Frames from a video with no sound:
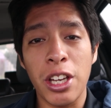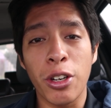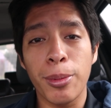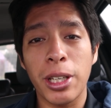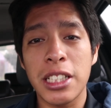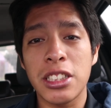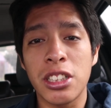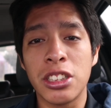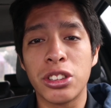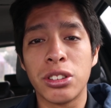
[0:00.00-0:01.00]
I hope you guys
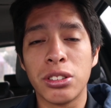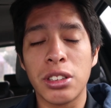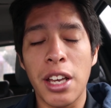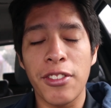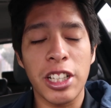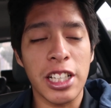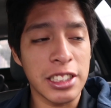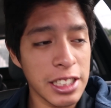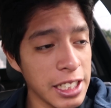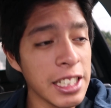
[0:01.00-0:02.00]
are having a
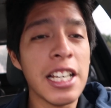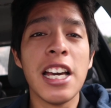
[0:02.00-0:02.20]
nice day.